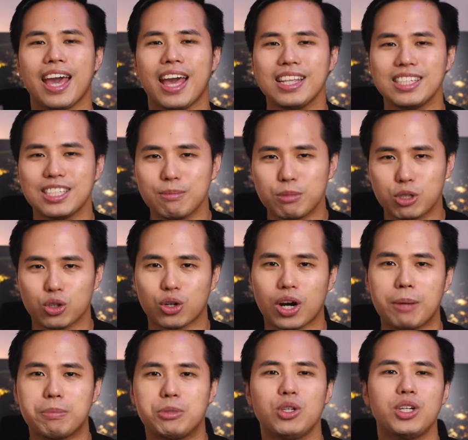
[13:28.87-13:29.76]
and
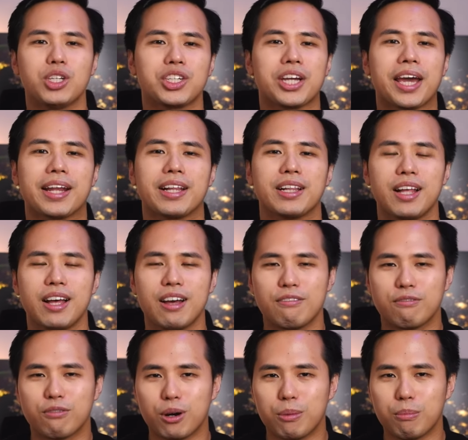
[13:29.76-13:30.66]
subscribe to the channel
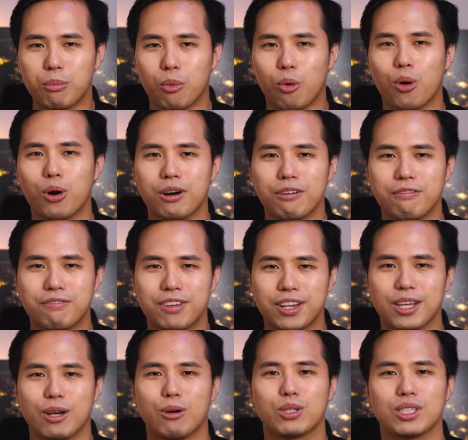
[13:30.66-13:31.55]
for more
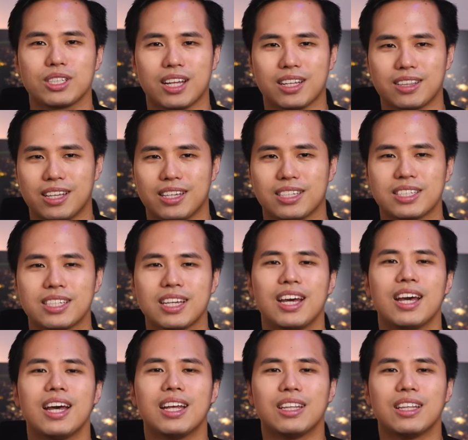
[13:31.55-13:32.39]
videos like this.